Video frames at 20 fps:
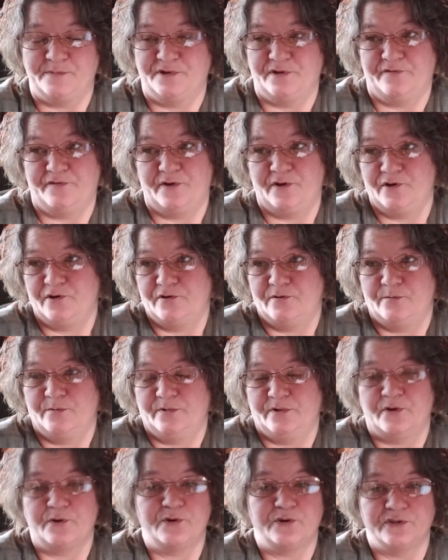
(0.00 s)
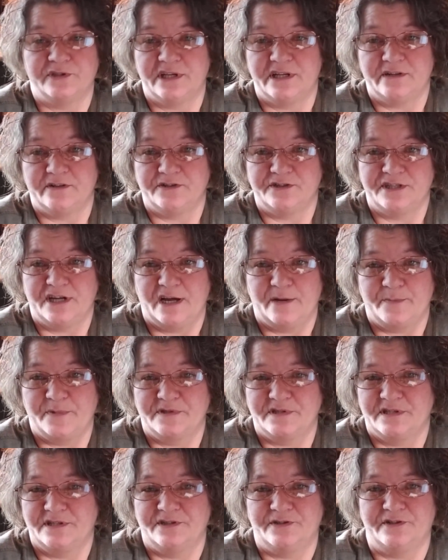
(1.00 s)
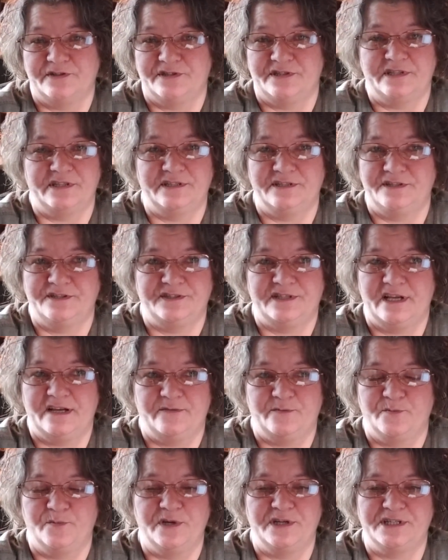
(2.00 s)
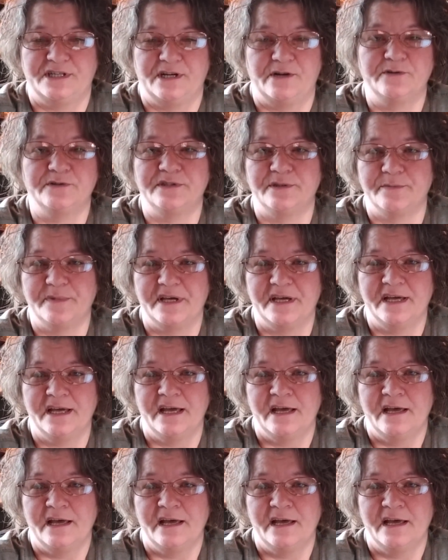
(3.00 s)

So if your local needle shop is interested, just have them reach out to me.